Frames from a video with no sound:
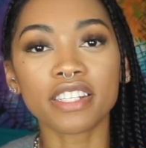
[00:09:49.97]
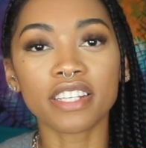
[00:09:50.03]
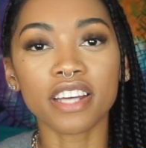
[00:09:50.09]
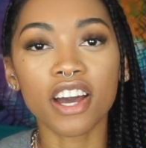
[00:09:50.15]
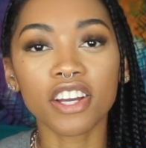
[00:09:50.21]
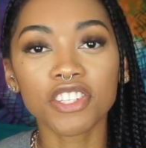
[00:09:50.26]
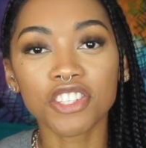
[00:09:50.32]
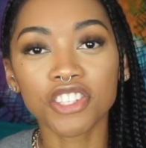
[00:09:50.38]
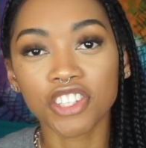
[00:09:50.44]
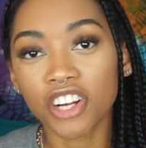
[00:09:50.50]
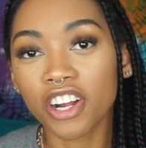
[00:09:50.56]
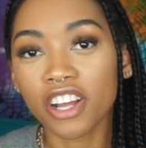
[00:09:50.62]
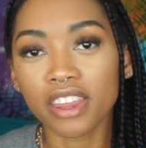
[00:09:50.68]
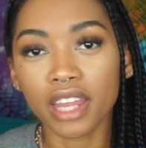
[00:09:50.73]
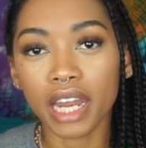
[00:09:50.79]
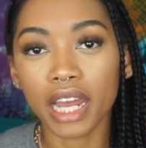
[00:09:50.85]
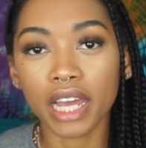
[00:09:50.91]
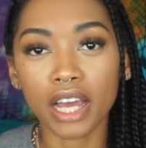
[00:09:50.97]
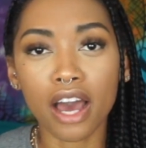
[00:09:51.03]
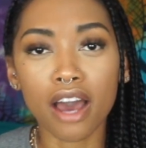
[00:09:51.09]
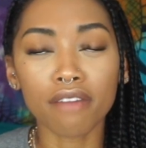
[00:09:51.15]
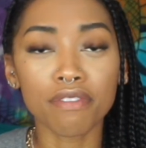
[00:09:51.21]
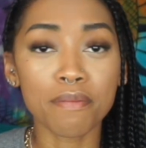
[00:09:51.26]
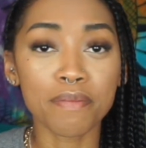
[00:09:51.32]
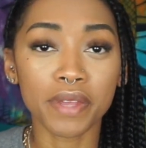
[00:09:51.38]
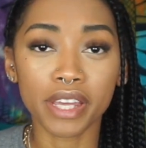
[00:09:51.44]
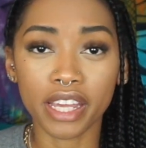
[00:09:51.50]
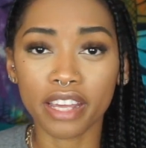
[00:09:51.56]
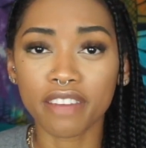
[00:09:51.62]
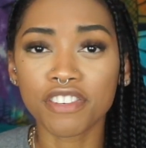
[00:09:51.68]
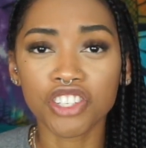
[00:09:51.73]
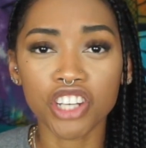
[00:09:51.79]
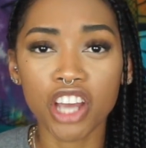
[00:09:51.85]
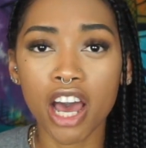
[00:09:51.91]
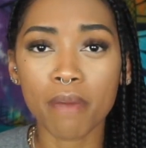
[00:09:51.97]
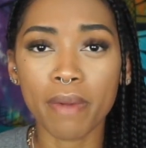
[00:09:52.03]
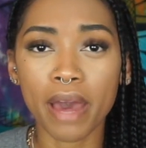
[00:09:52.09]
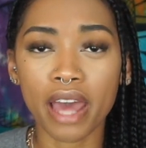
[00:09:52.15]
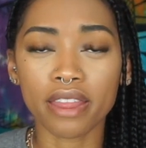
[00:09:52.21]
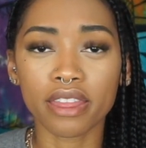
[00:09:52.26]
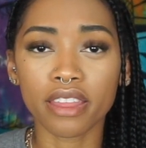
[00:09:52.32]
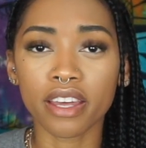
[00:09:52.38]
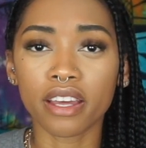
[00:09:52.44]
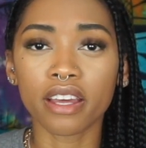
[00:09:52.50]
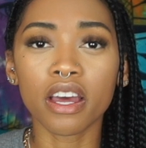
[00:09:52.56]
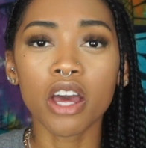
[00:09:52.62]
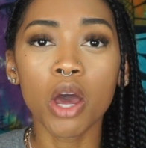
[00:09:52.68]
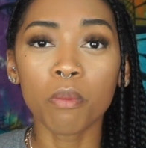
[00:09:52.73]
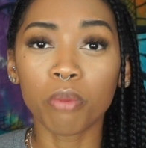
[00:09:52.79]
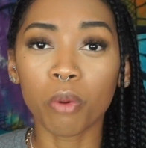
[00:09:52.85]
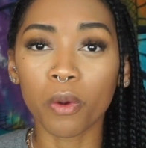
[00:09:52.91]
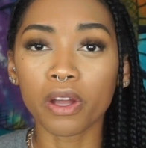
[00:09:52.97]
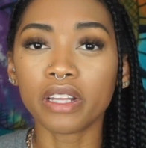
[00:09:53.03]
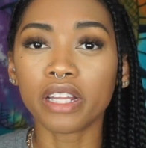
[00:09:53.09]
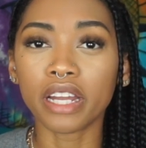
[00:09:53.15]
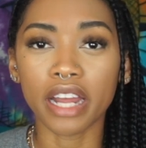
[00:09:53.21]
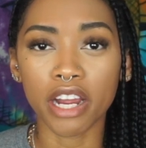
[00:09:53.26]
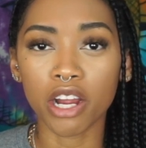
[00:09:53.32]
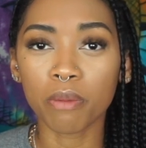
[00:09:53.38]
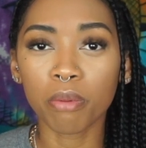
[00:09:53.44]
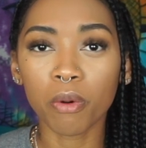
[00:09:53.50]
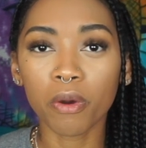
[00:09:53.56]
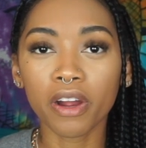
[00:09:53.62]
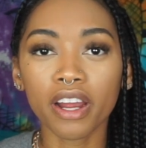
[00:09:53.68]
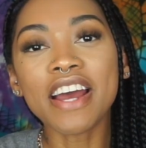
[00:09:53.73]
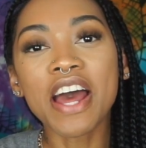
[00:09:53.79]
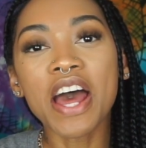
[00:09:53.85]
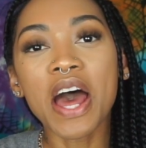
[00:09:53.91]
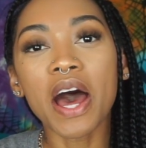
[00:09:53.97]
duck shirt that I got from the gift shop at the Portland airport.